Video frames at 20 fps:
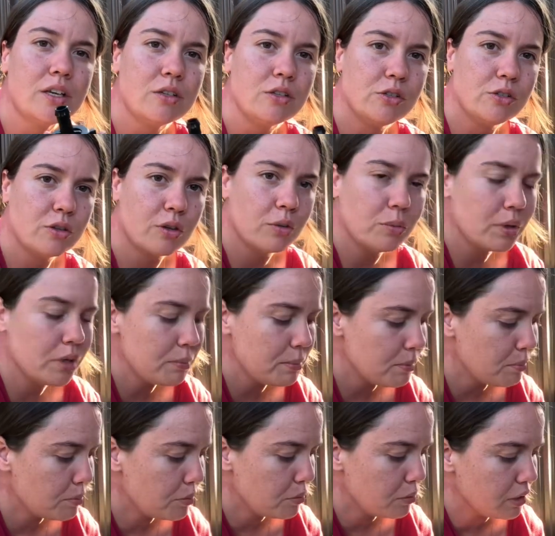you don't want to be
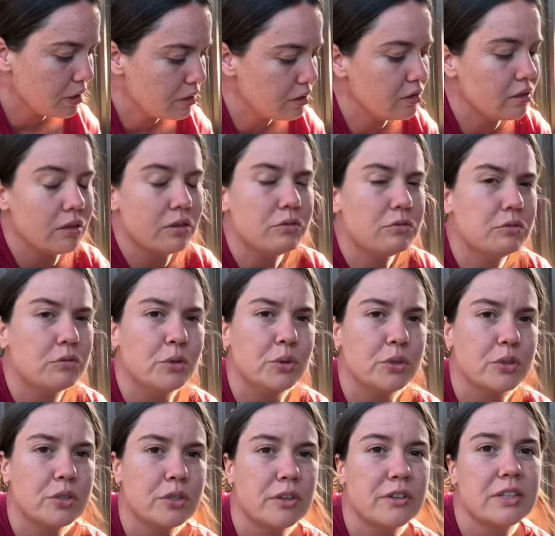putting a lot of
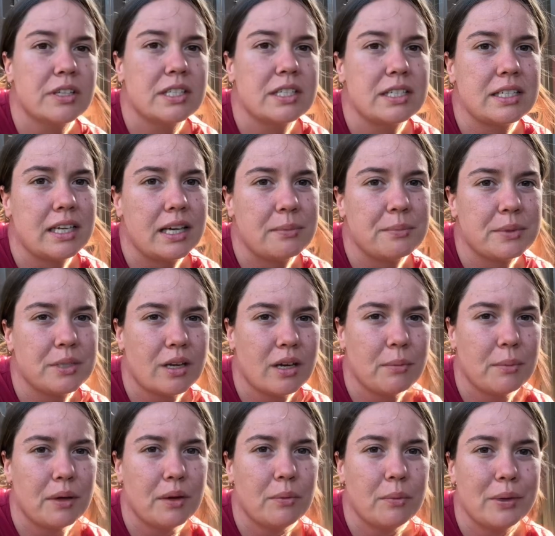force on this tap timer.